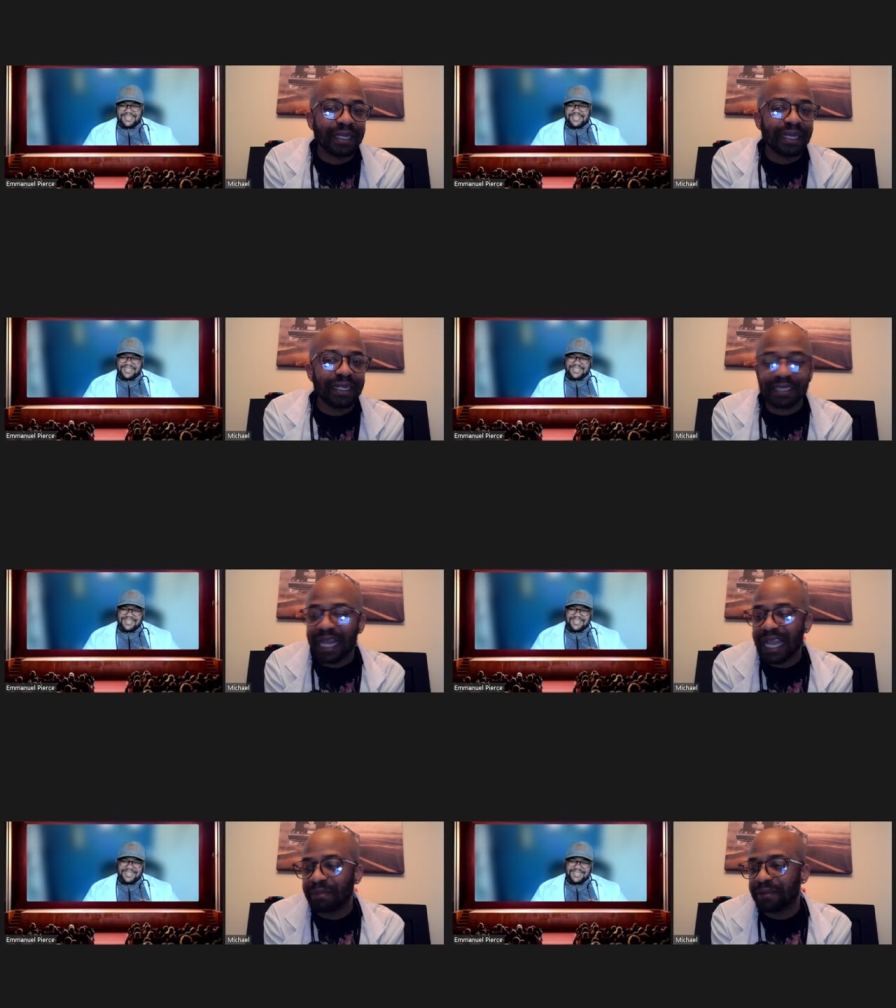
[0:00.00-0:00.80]
in a
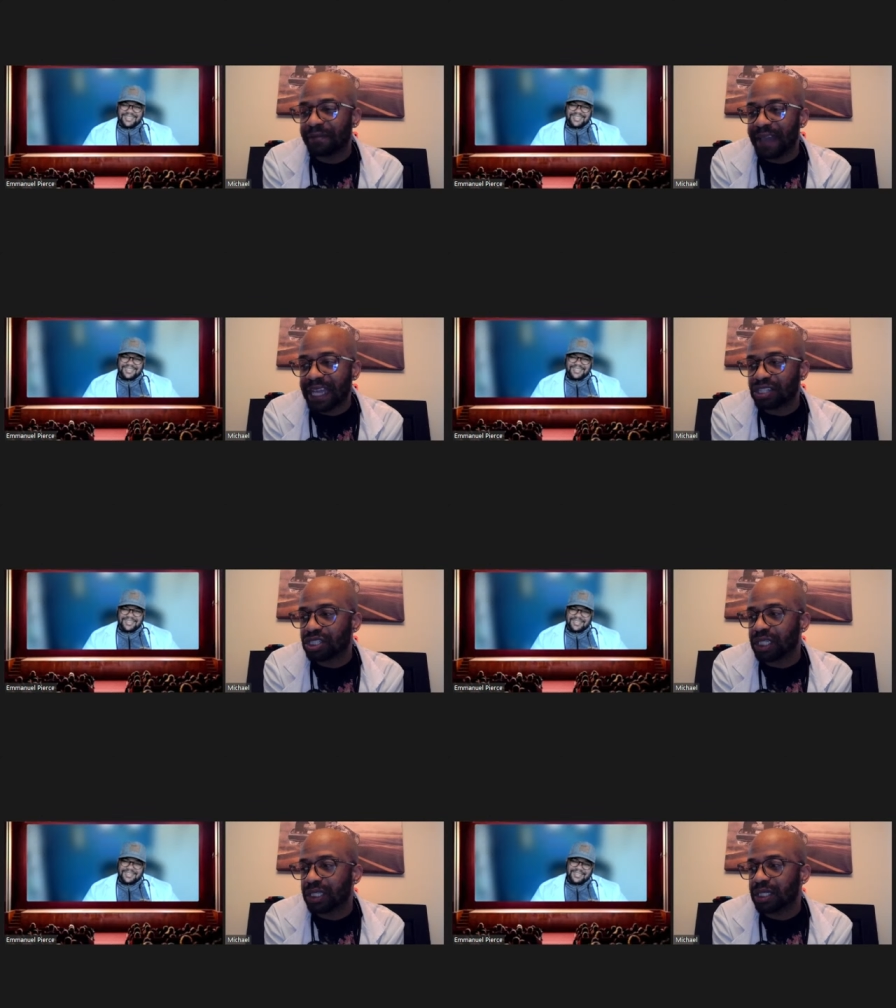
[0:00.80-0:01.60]
timely
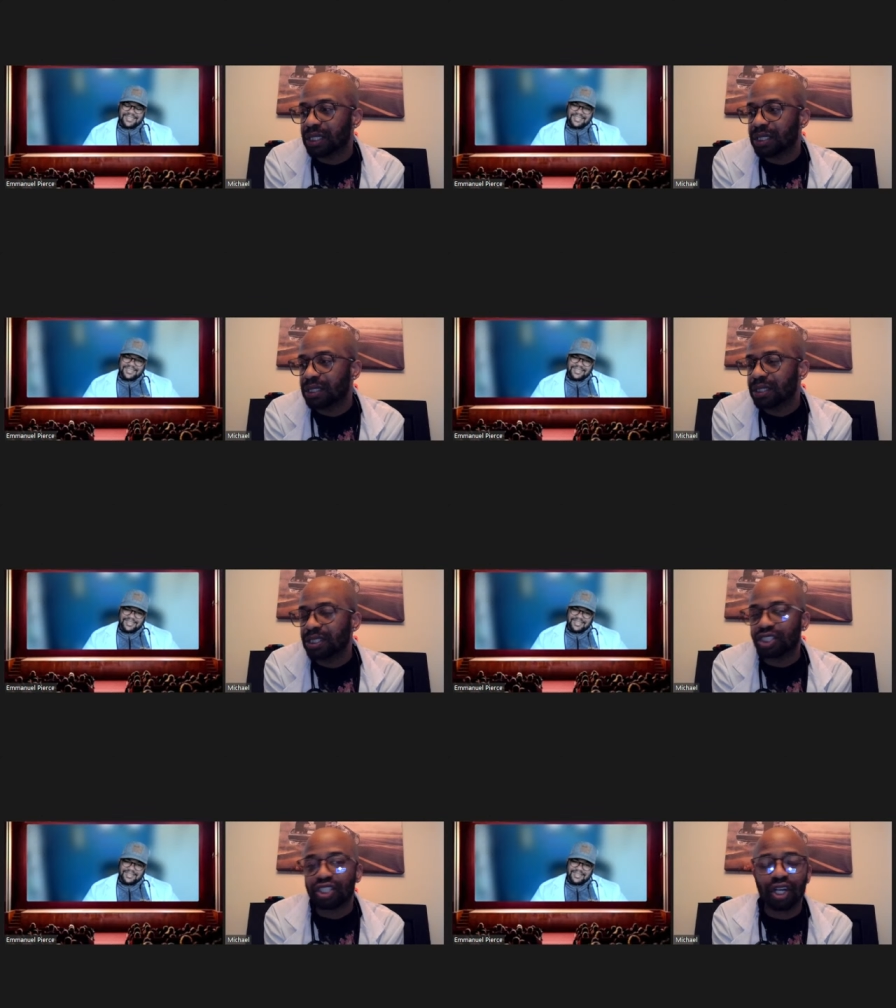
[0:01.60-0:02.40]
fashion.
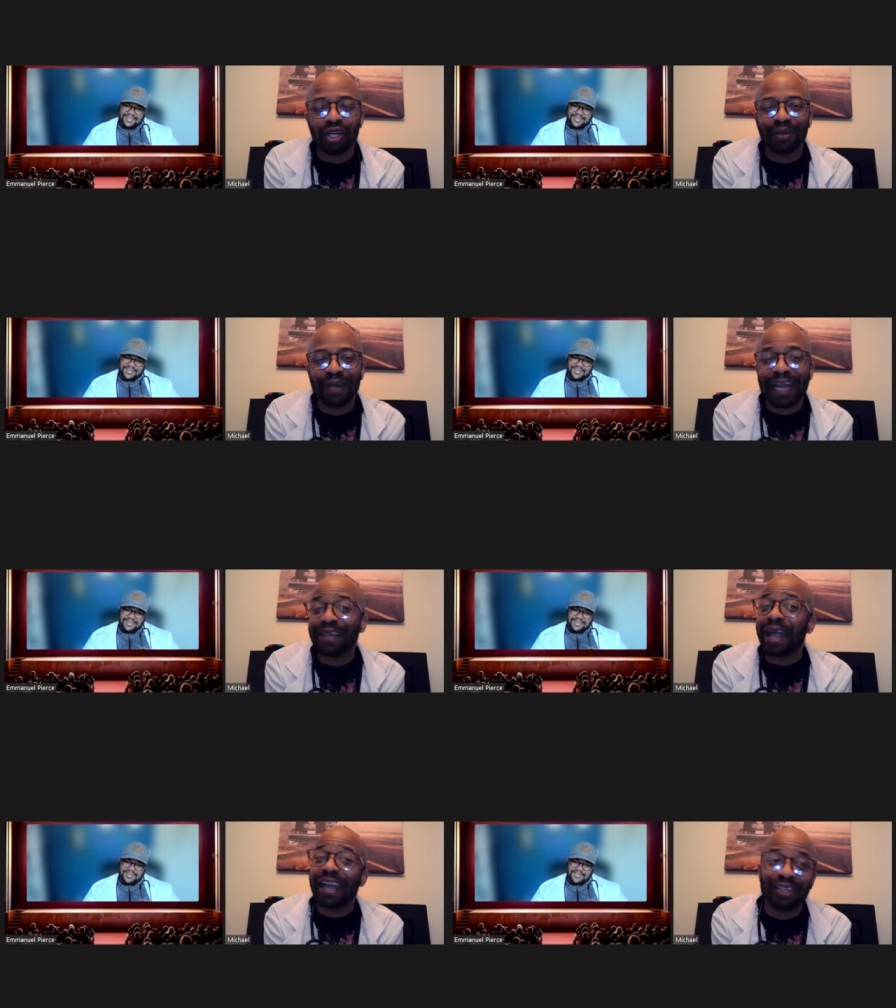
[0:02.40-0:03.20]
So I,
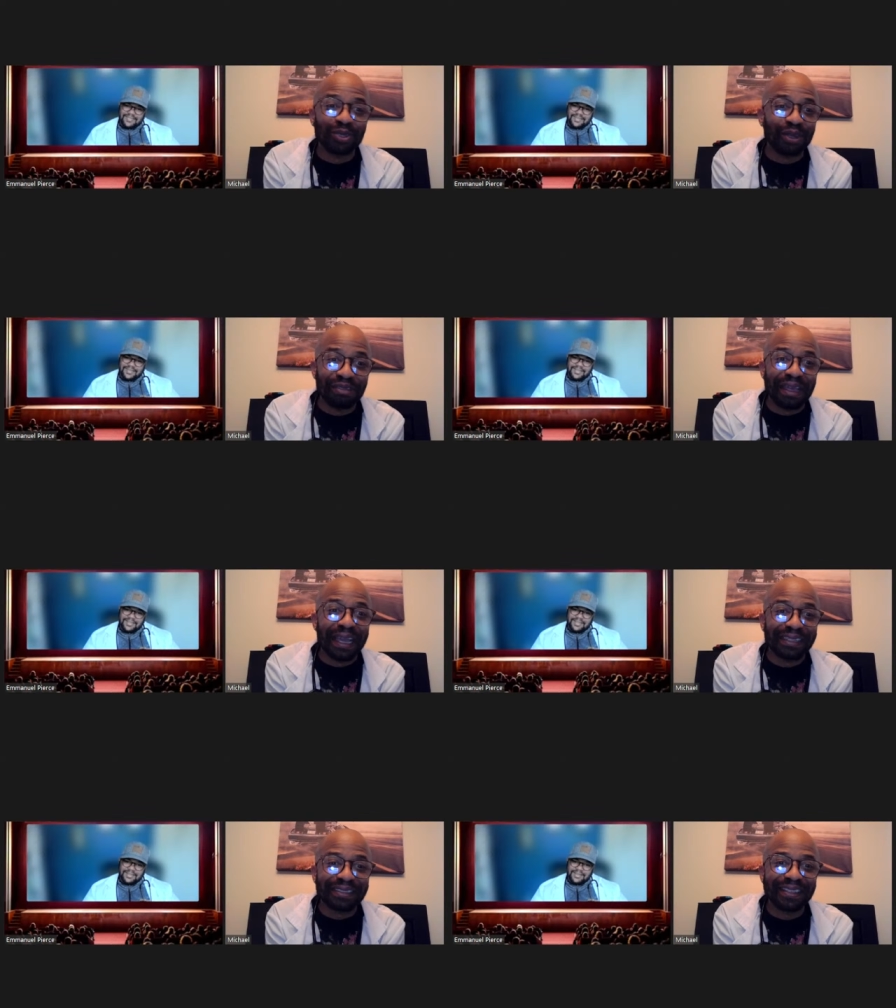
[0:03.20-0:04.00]
I enjoyed
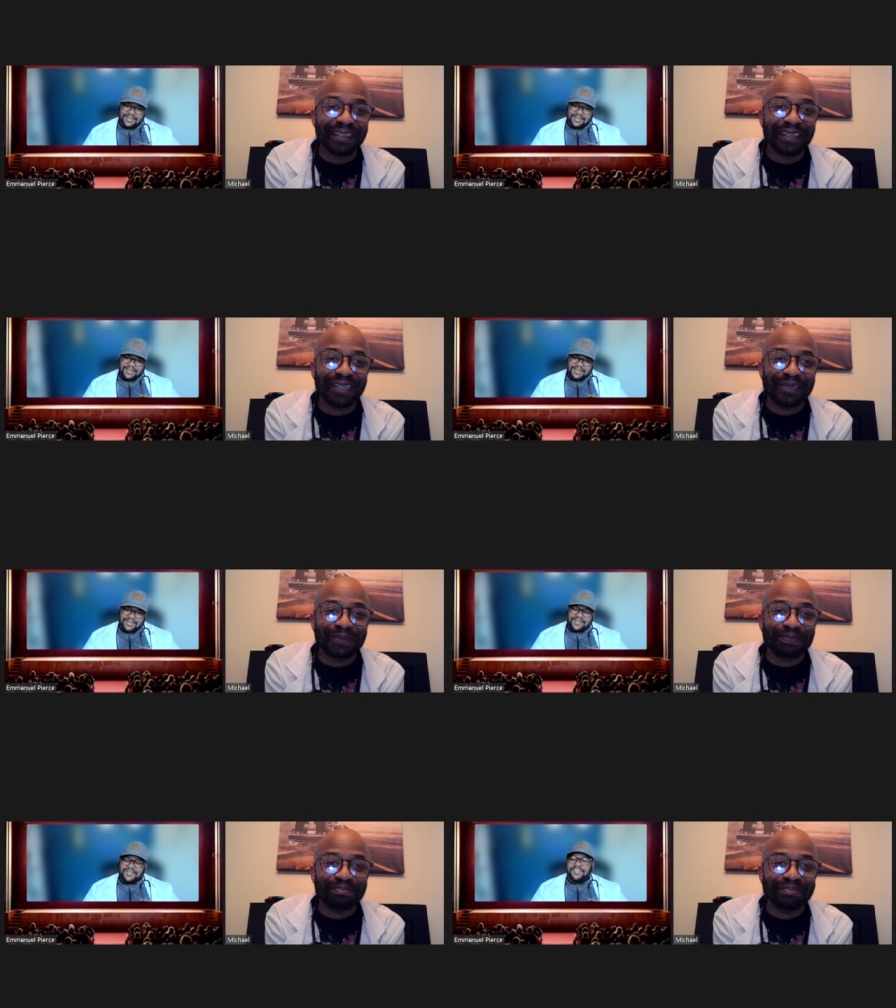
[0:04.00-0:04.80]
that. Um,
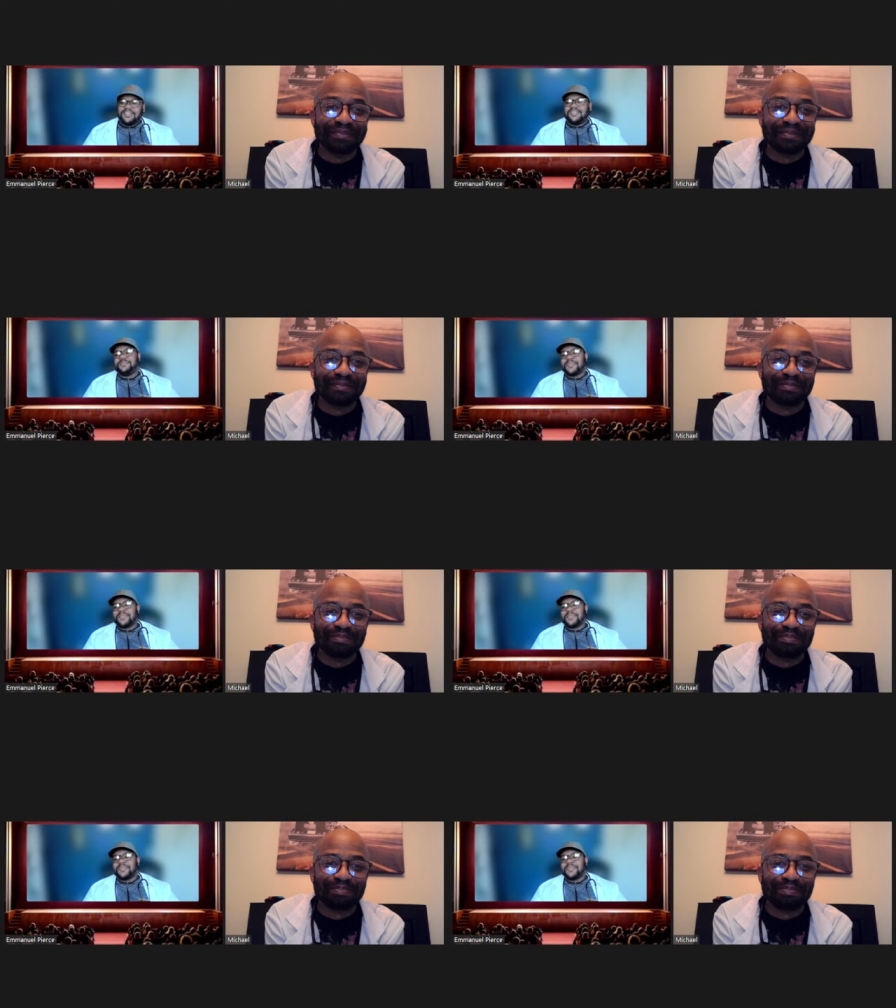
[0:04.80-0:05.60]

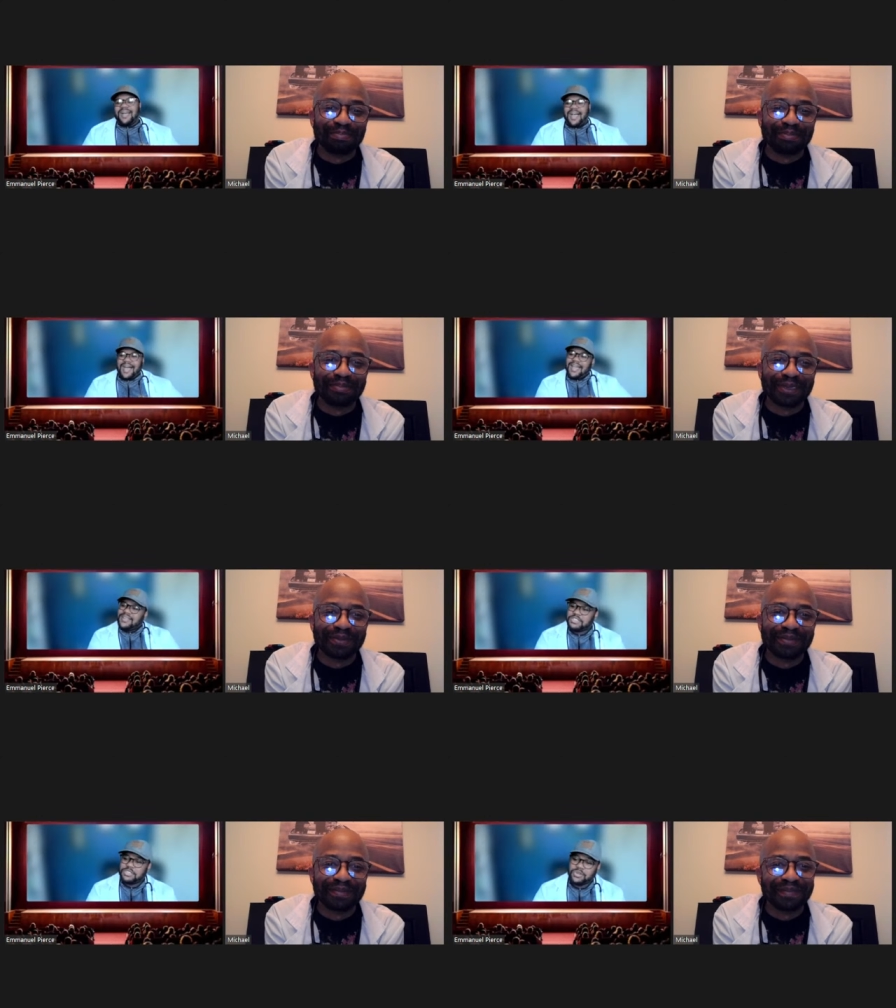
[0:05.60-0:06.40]
I
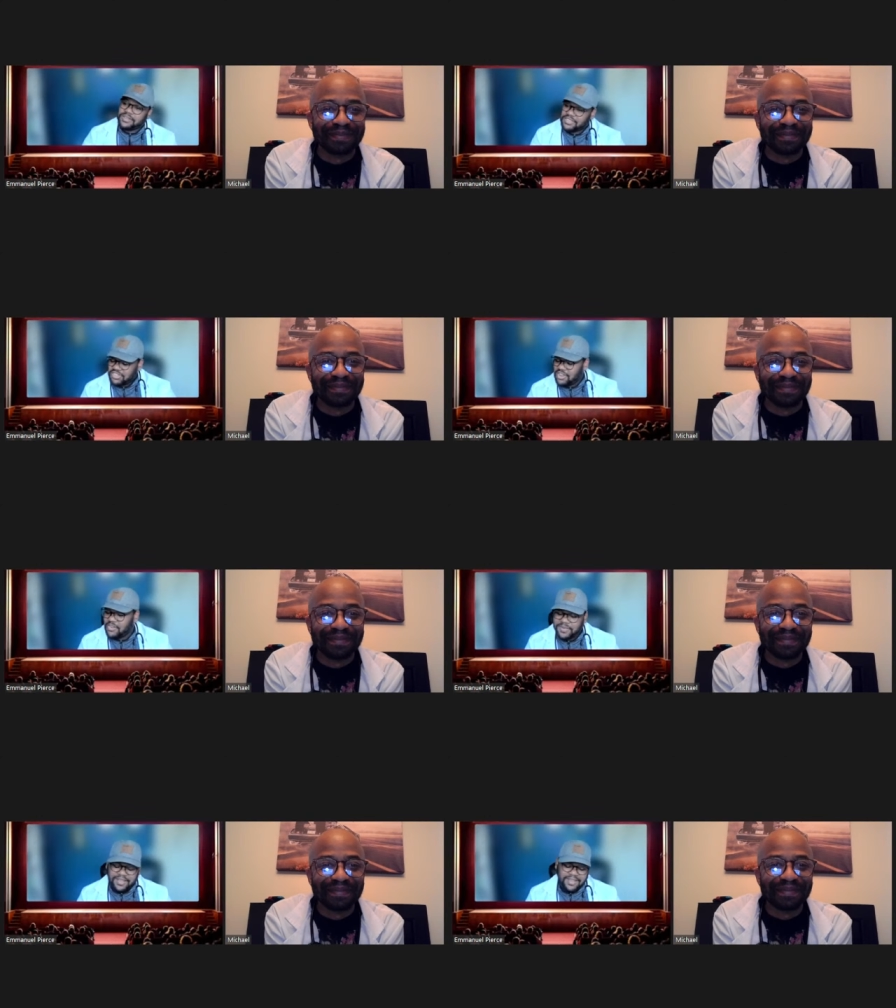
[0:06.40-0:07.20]
enjoyed this show,
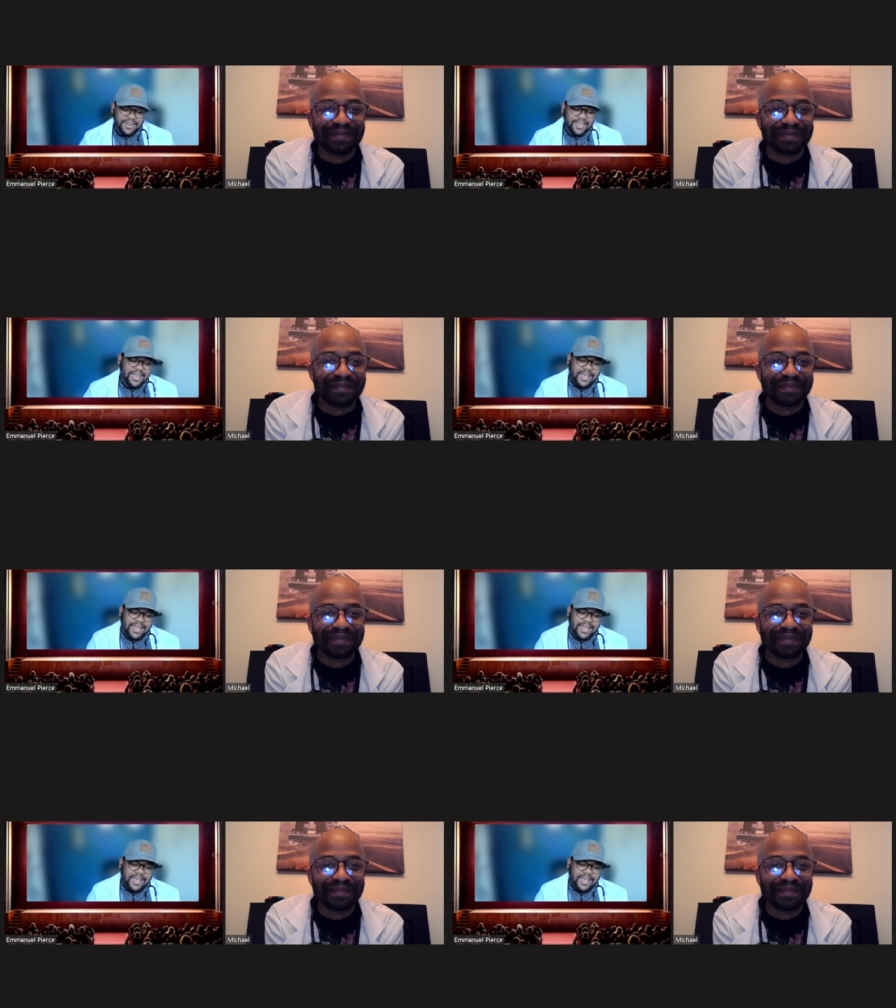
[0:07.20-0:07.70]
man. I, I,